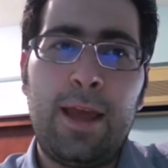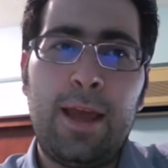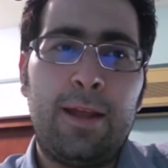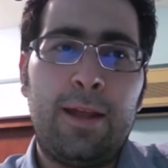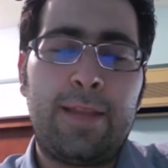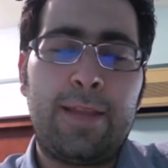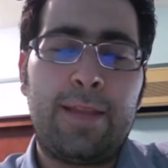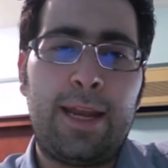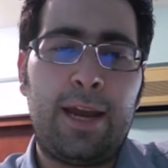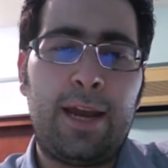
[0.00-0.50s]

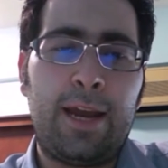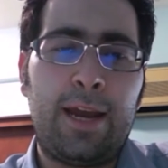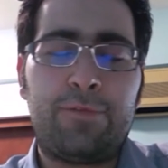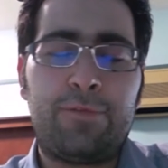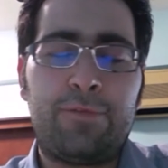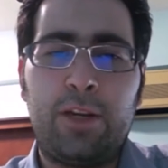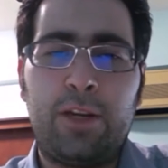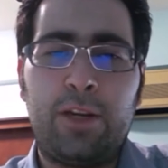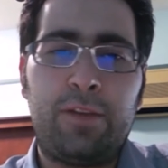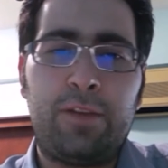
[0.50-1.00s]
Then
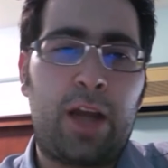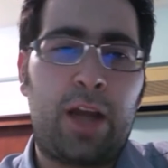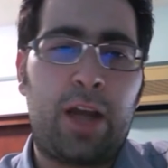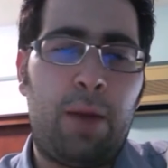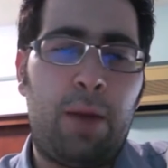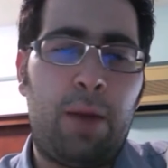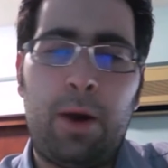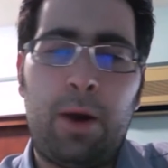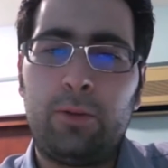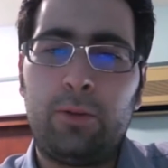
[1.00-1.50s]
after we come
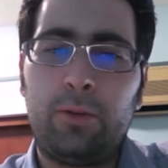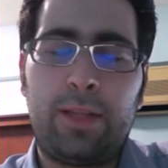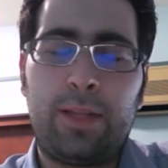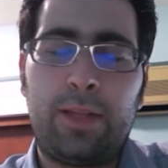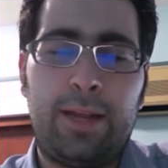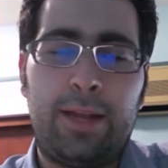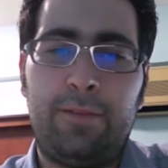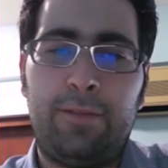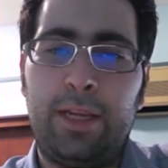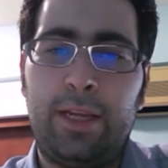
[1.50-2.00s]
out
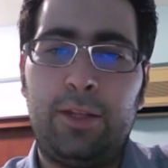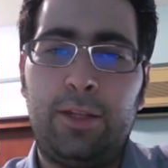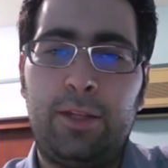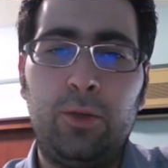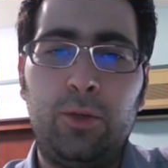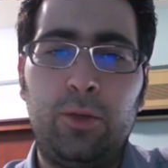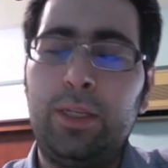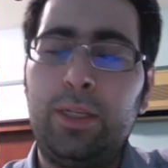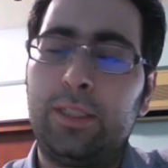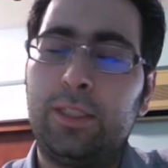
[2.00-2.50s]
and we
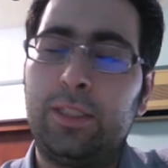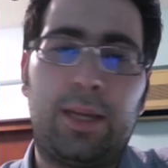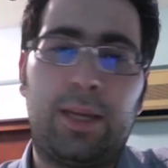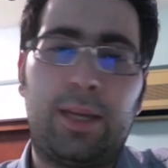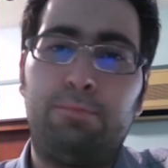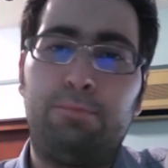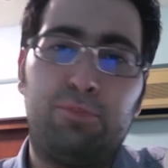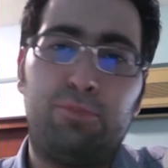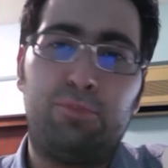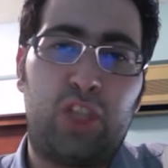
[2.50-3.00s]
do
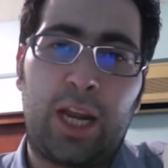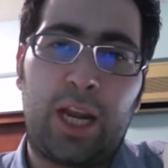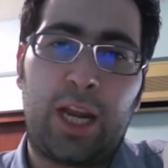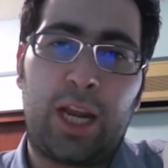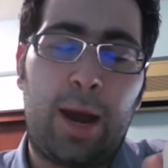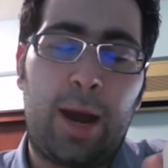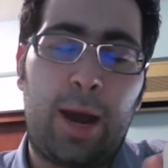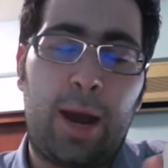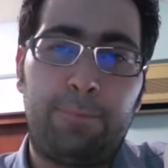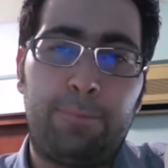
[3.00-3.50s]
some
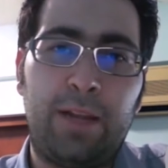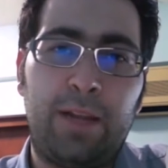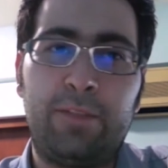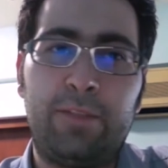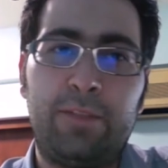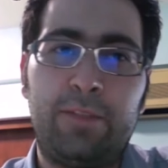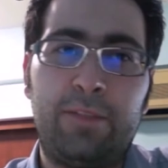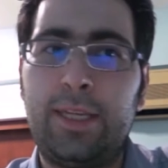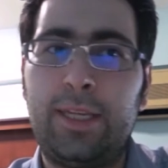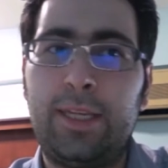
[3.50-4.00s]
checkup, then we
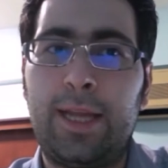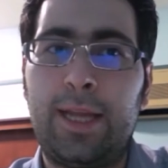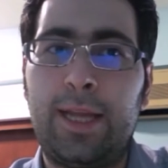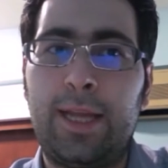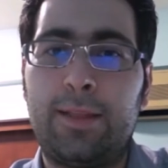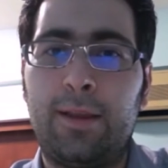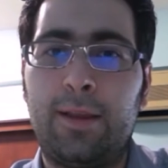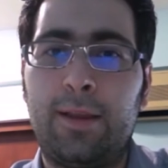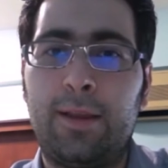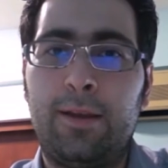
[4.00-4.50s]
see
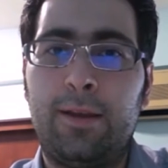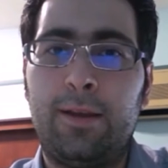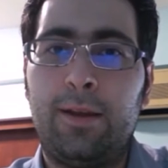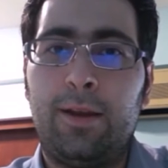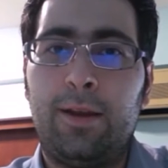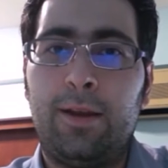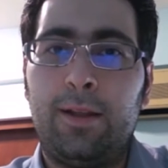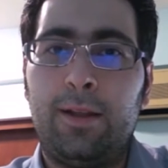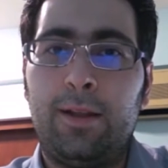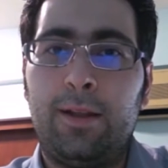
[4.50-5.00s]
that
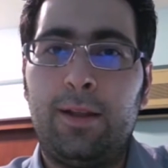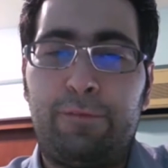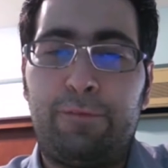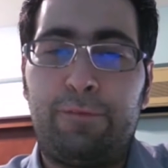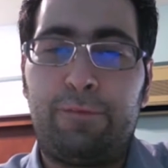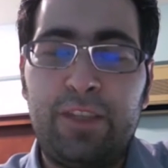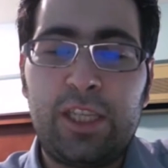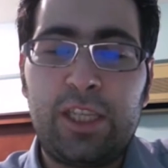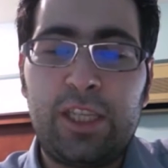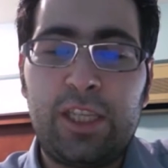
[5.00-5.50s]
the
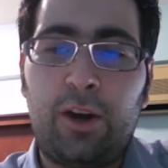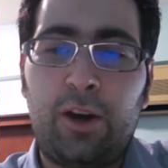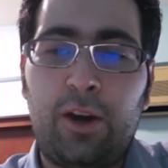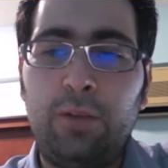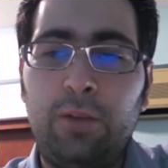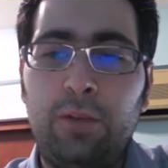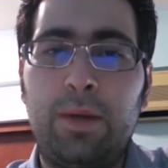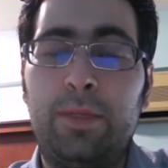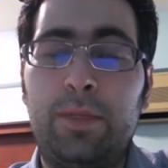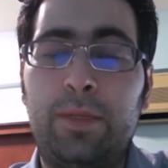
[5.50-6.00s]
physical
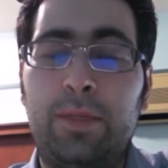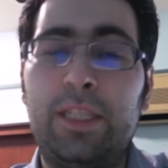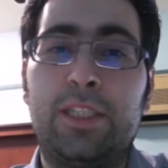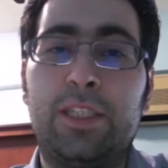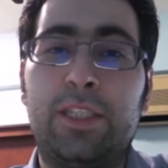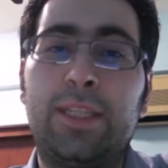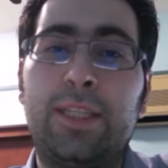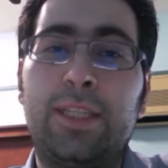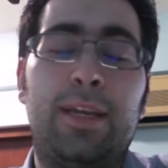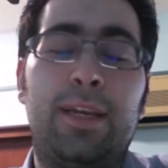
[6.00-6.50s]
memory is
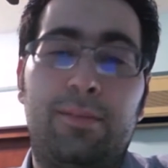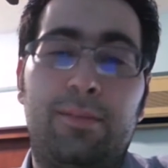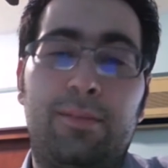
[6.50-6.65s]
not